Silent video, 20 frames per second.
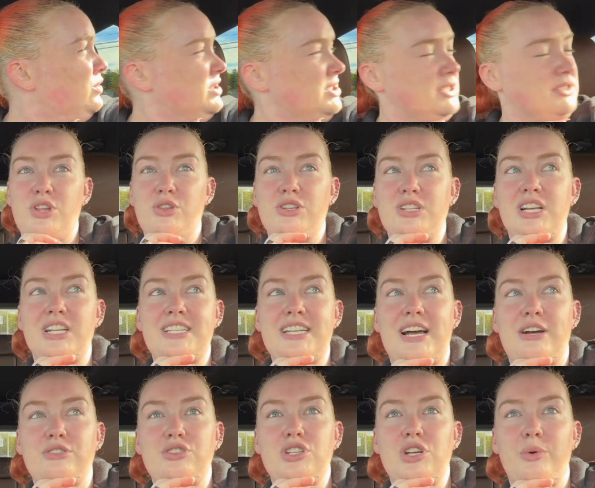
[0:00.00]
So the sun's
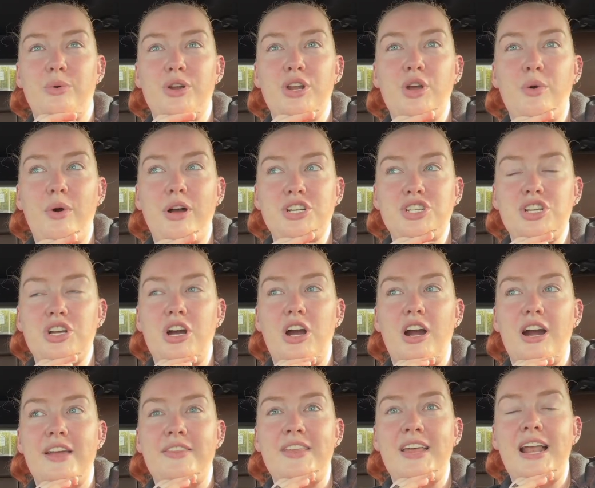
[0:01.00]
out, so we're gonna go wash the car,
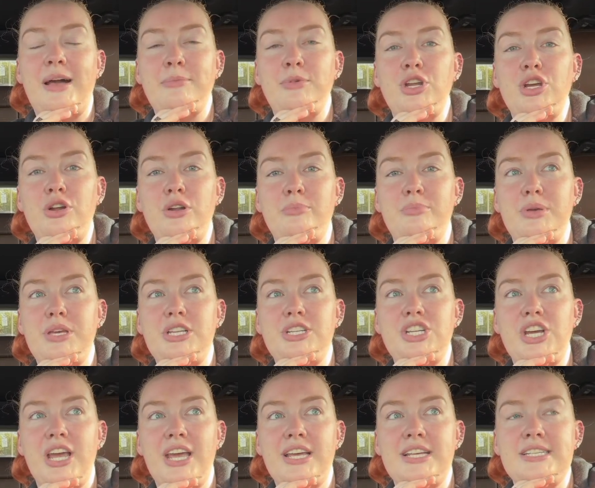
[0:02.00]
and then I'm gonna go to
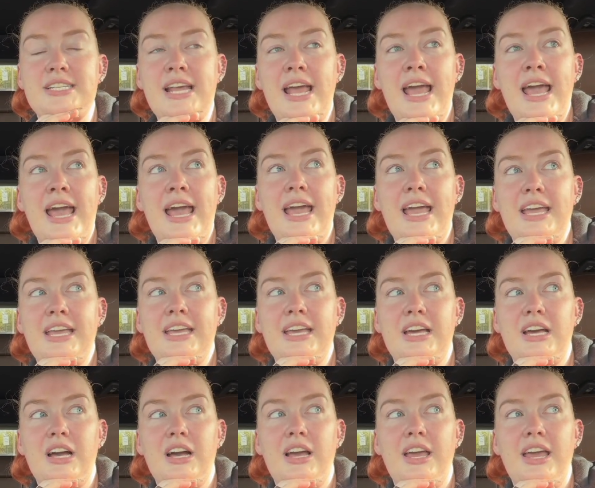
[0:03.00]
BJ's and get
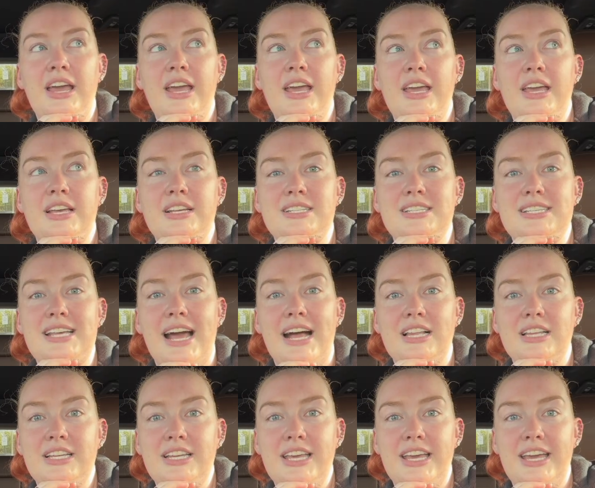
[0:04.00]
a
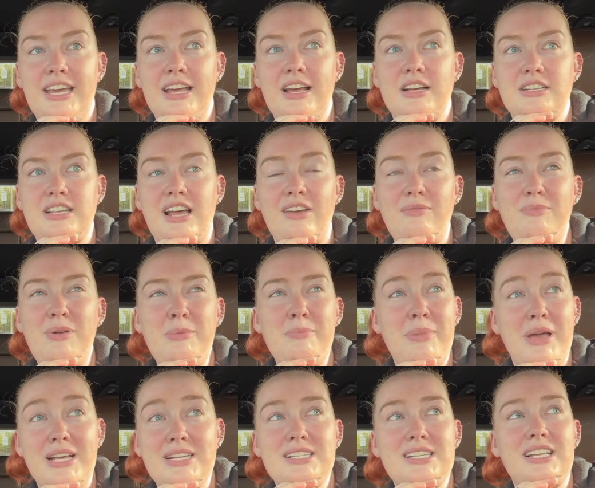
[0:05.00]
salad kit, because I've been
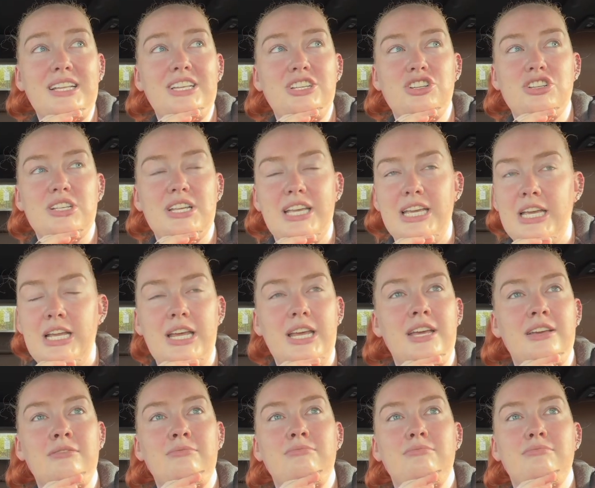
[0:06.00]
basically just
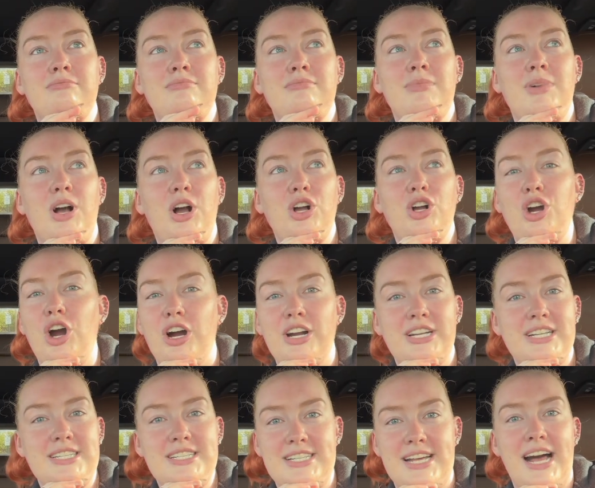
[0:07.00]
eating
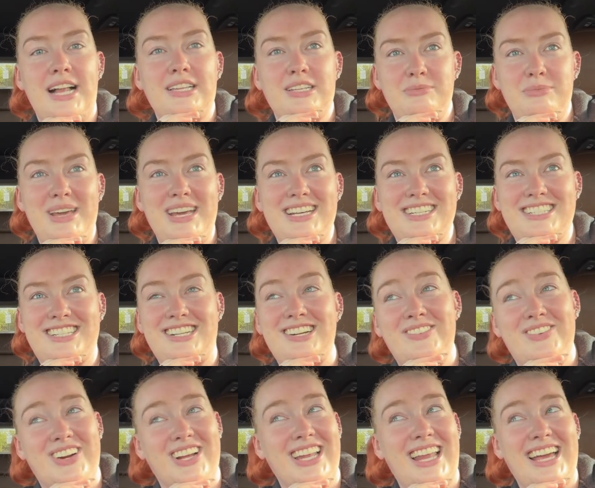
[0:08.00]
garden salad mix
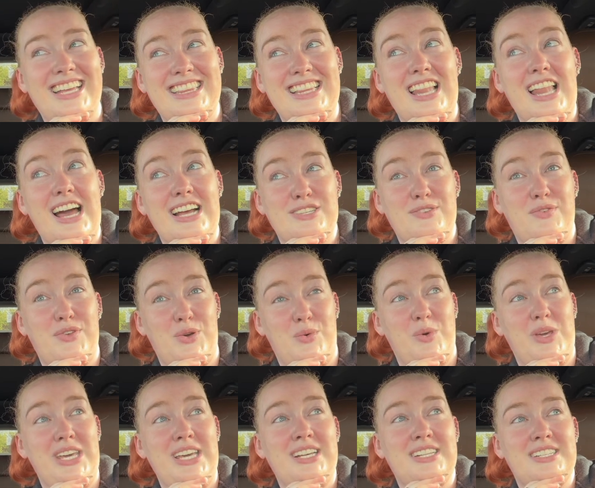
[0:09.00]
for like the last few
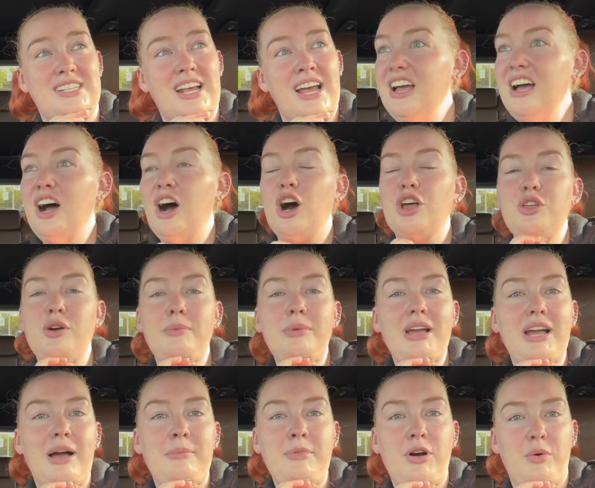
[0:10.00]
weeks. Although
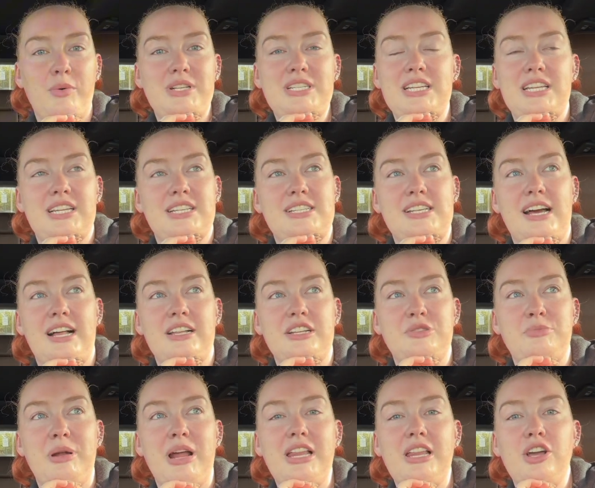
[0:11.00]
I'm always eating salads,
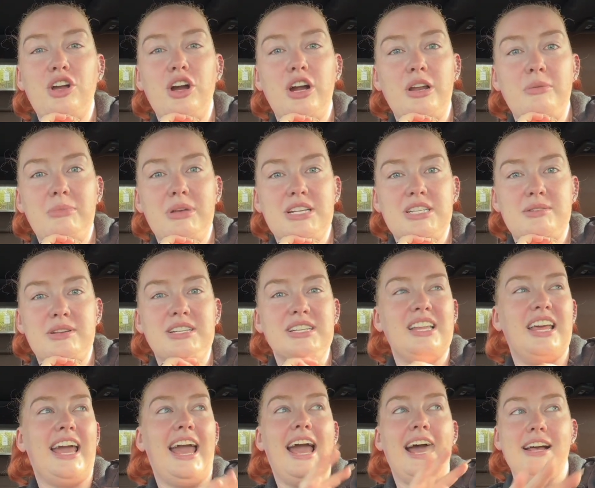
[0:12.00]
but I like garden mix because it
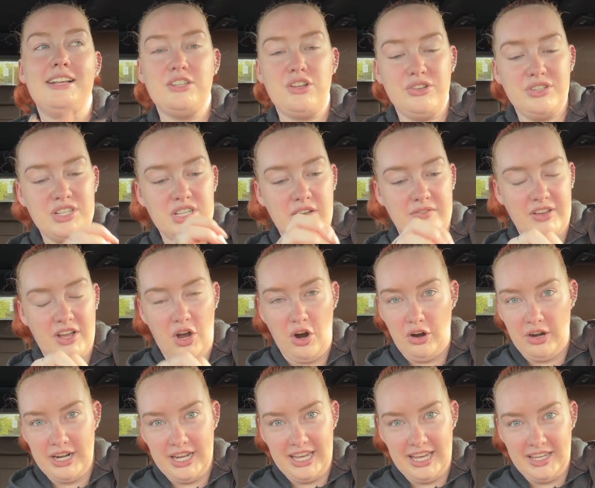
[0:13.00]
like has all the stuff like
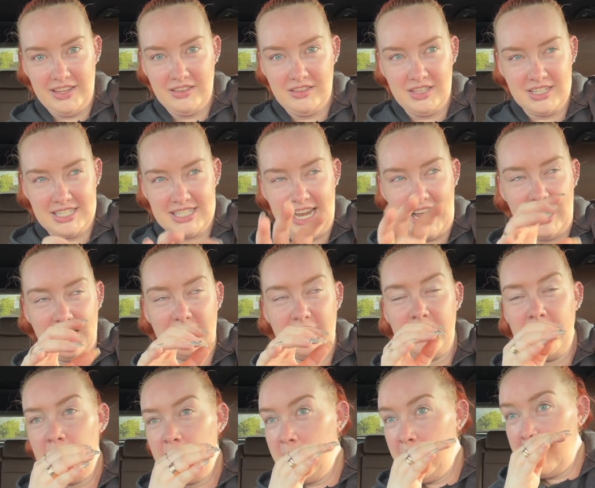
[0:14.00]
already in the
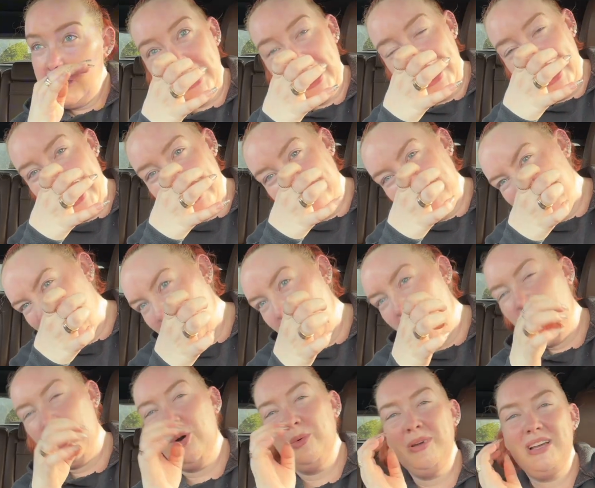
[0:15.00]
salad. I have at
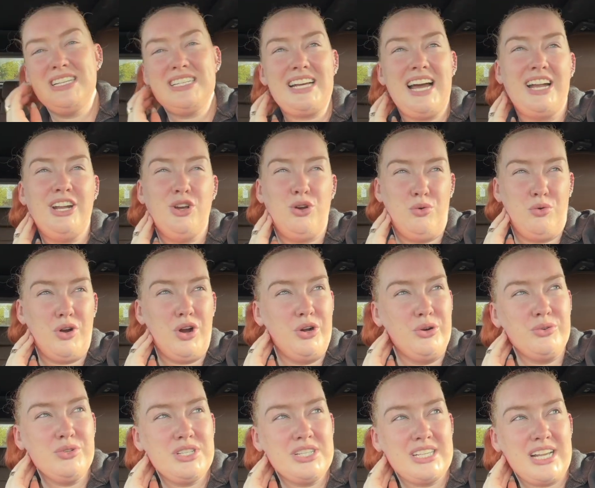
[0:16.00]
home is kind of
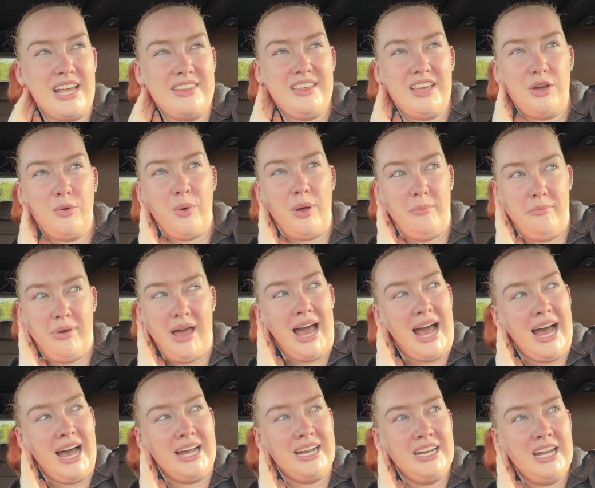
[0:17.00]
gross. I think it went
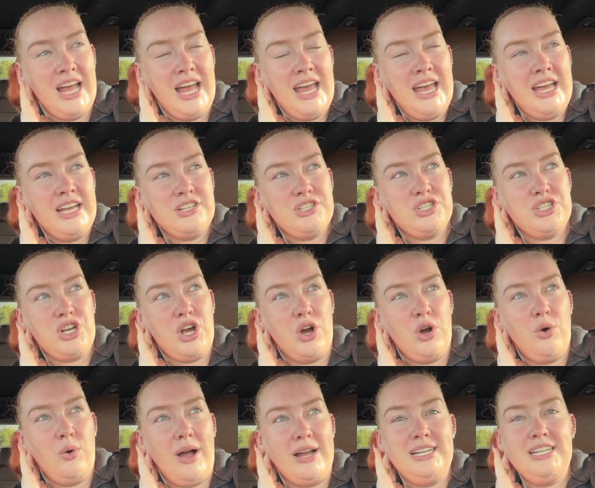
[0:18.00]
bad,
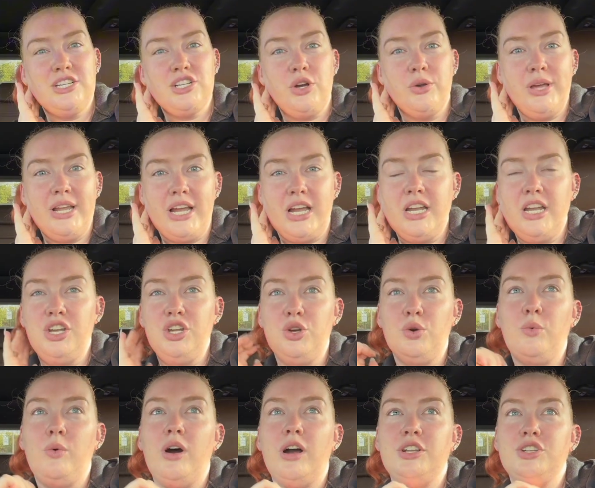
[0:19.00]
so I need to go get a new
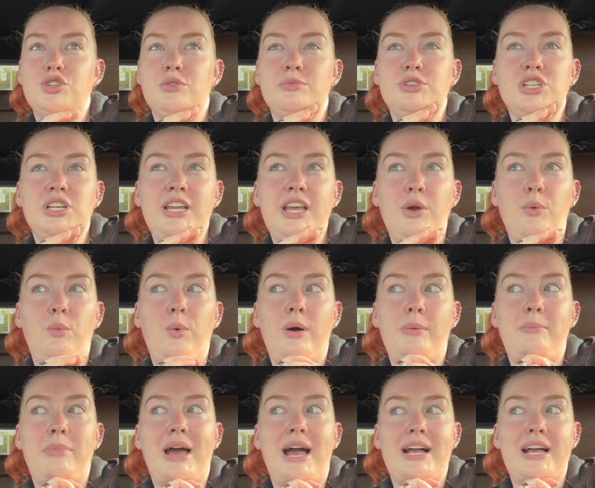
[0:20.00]
one. So I'm just gonna get
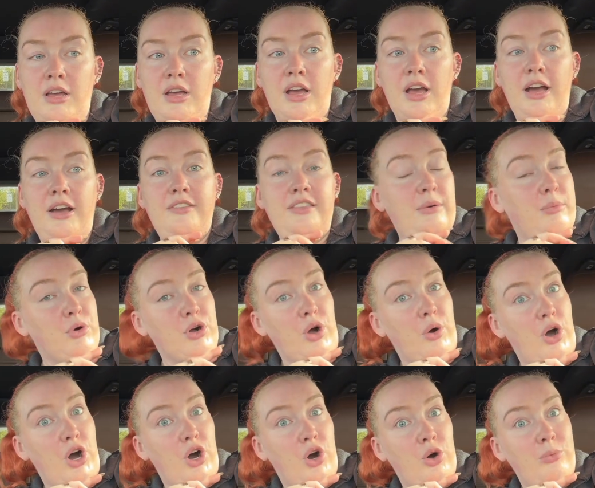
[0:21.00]
one back. Then we'll go
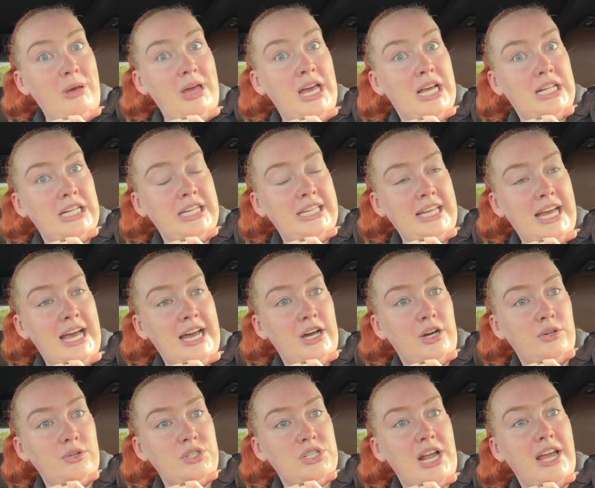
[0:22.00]
home, clean the
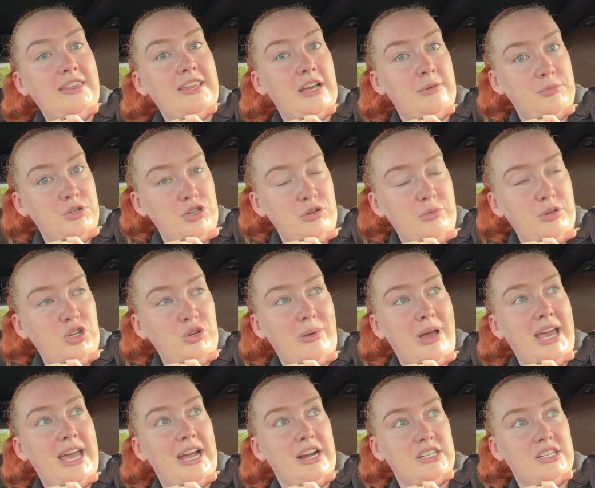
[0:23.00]
house. I think I'm gonna do my hair